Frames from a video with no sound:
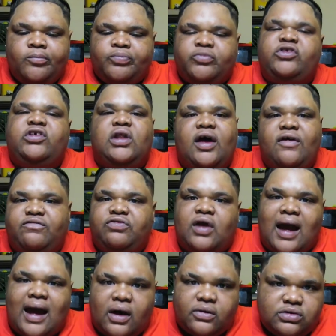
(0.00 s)
She left the
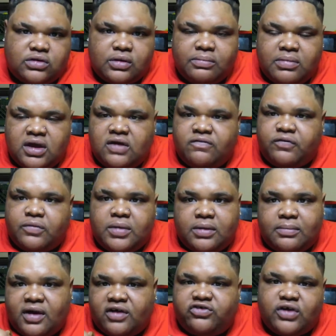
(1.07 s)
house to me for me to
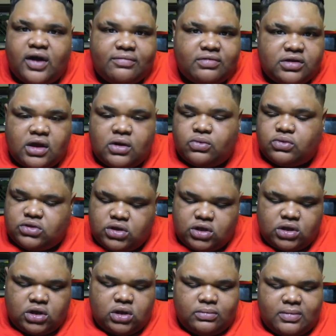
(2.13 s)
make sure everything was
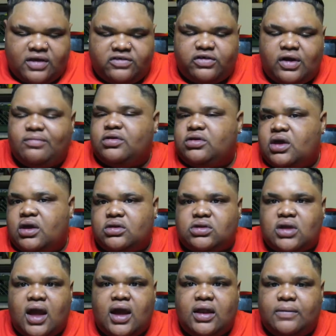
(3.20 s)
good, make sure everything
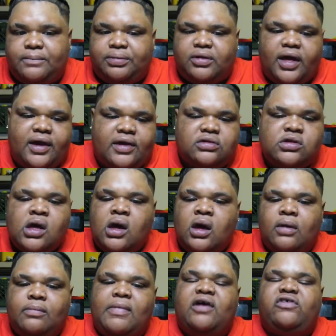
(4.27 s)
stayed in place,
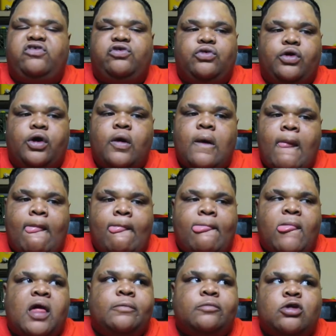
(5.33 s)
make sure
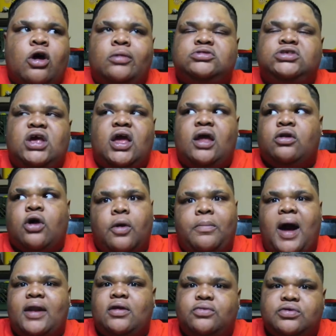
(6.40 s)
you know what I'm saying
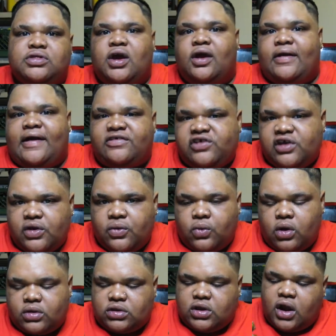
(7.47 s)
nobody was there that she didn't
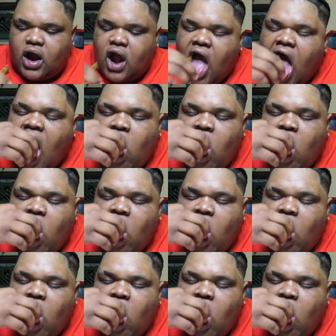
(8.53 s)
want there.